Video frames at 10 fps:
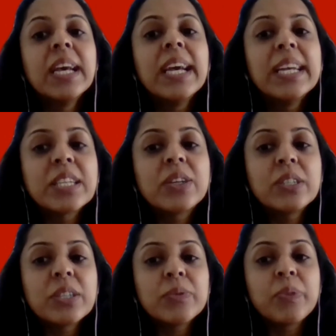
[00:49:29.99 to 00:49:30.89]
is a
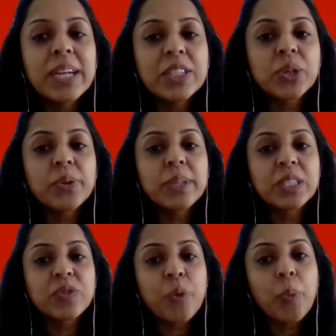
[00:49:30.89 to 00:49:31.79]
good
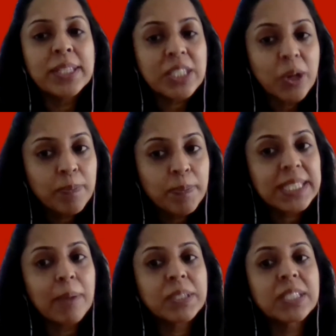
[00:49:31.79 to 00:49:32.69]
reassurance for one's own
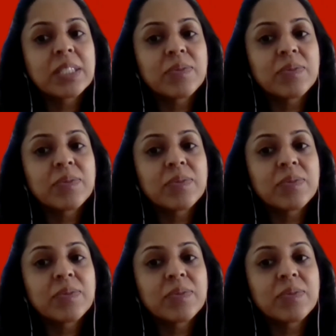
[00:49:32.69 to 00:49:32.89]
perceptions